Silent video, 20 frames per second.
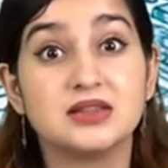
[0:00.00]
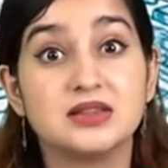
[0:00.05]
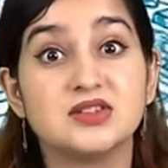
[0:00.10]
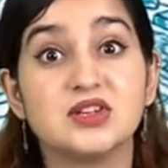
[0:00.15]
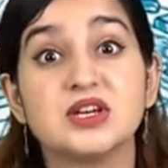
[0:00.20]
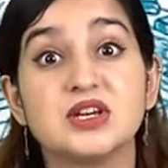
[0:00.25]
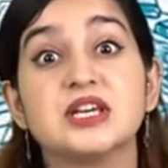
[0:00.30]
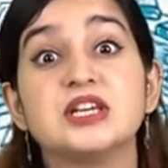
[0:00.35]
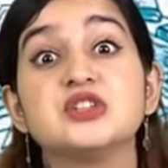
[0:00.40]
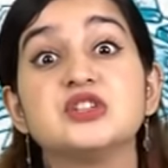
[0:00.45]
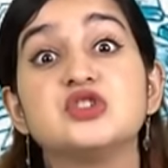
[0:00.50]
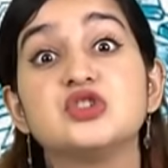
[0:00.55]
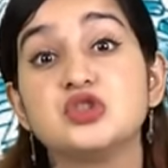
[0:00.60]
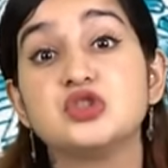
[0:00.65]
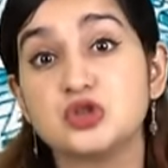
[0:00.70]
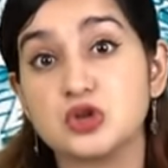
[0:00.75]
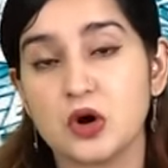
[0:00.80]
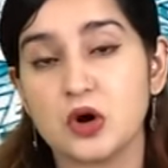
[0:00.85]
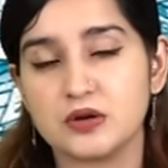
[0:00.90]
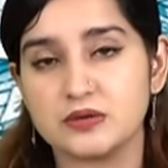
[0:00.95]
the
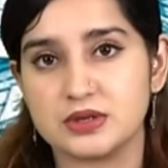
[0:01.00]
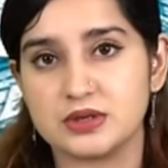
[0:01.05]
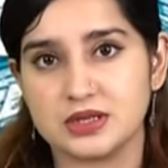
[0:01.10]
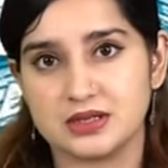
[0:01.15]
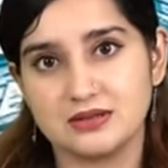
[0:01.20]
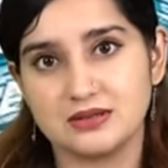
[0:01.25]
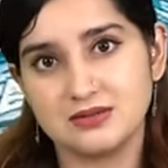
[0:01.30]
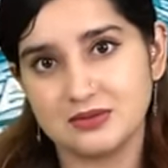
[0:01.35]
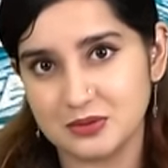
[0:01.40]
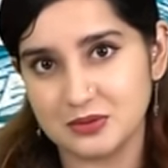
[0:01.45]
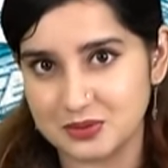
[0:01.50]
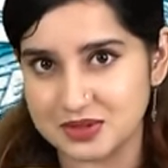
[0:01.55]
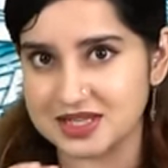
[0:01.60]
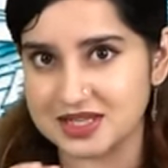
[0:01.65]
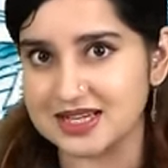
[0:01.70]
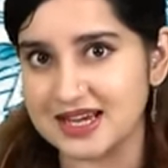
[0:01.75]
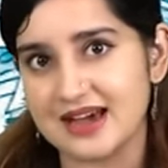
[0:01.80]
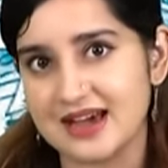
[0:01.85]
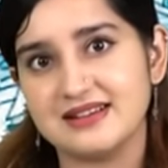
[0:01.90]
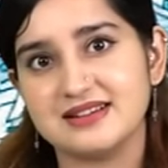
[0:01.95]
historian, who is a
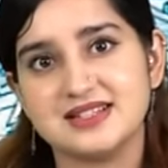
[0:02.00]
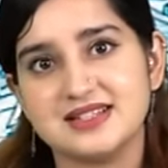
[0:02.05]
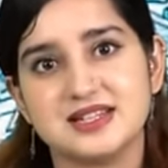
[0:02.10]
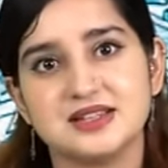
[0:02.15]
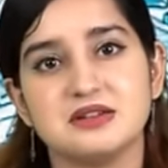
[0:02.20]
character